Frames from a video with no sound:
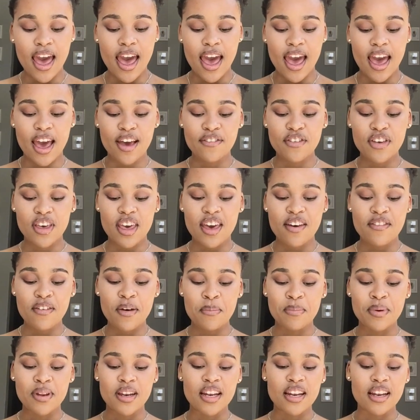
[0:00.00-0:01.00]
Have you ever
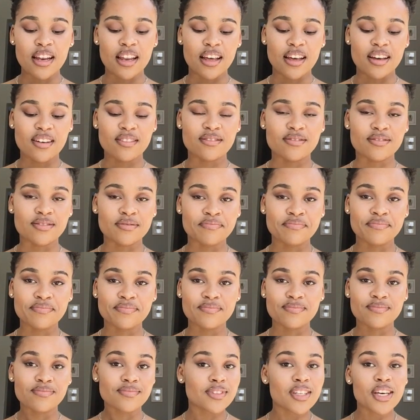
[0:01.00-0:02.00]
been in love?
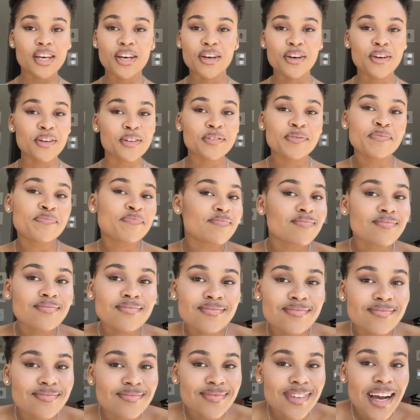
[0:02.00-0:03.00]
No.
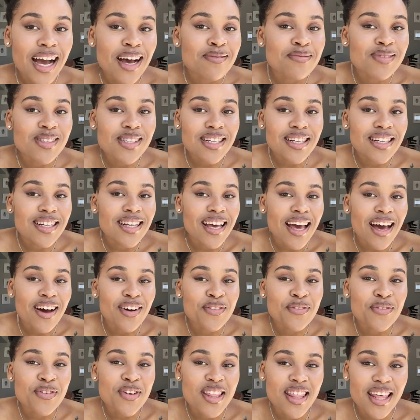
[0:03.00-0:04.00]
I'm still
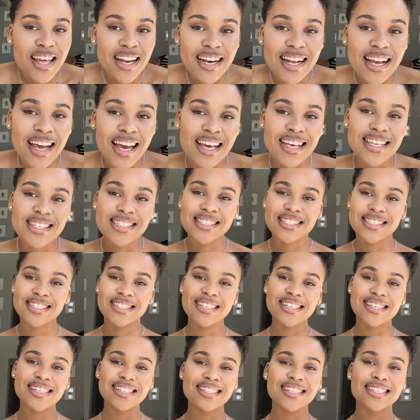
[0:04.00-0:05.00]
young for that, guys.
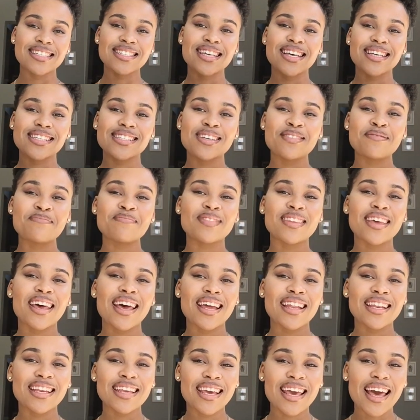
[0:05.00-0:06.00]
I
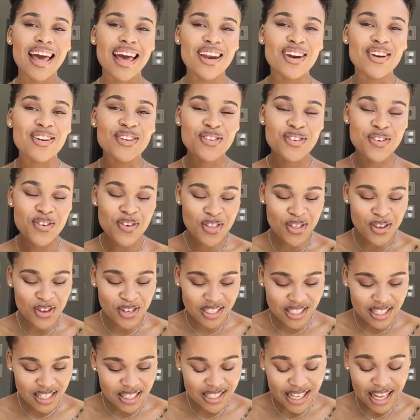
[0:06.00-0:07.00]
don't know those
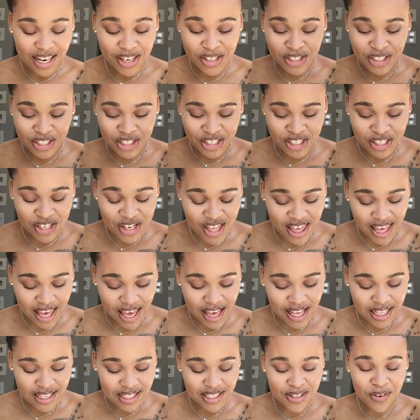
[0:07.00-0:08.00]
things. I don't do
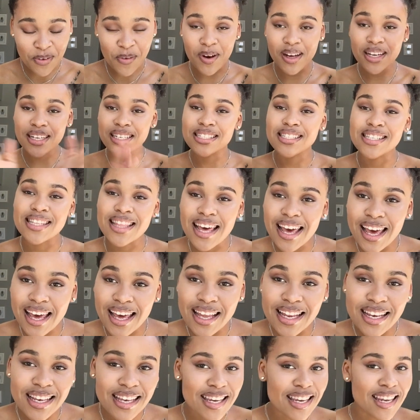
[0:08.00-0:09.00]
that. What is
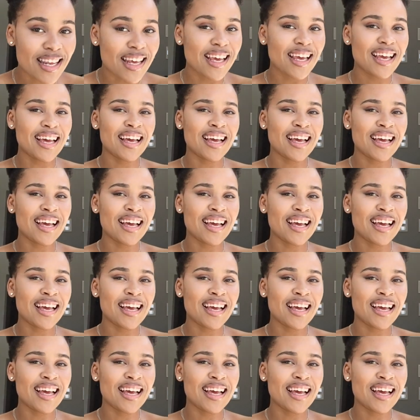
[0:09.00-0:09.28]
that?